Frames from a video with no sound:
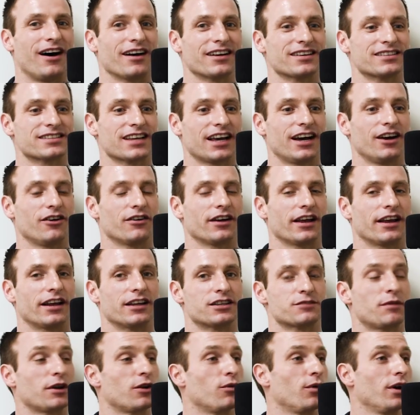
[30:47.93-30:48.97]
us out, and it's
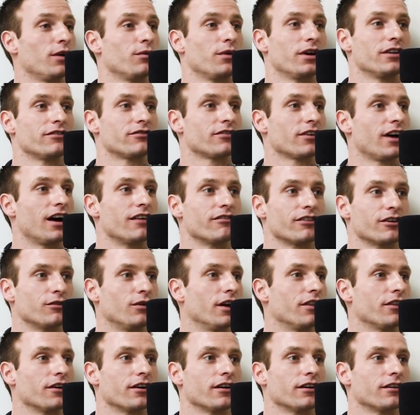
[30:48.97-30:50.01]
been a win-win for everyone.
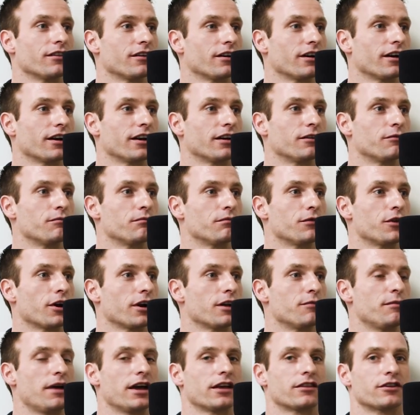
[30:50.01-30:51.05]
Yeah. They're they're gonna they're gonna
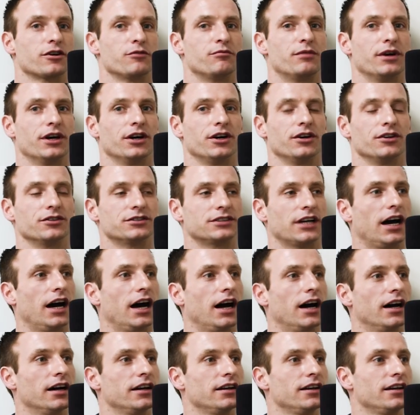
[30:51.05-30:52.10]
make their build. Uh,
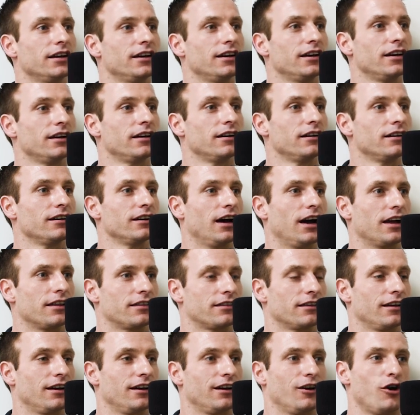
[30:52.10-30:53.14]
That's
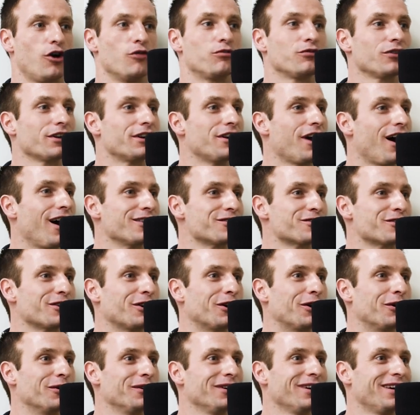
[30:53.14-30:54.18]
interesting. Hopefully not
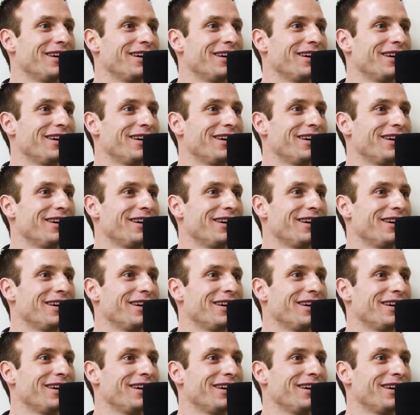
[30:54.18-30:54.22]
soon.